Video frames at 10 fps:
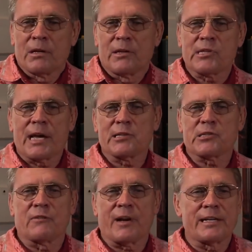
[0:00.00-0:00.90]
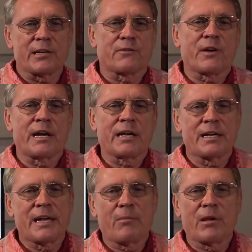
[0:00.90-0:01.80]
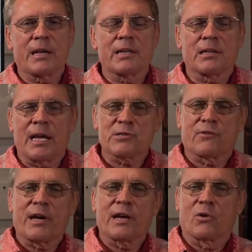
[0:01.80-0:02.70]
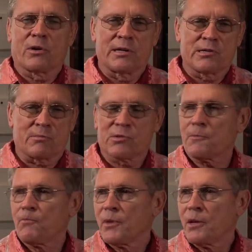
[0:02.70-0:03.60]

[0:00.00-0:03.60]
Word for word: the science of identifying, naming, and classifying organisms,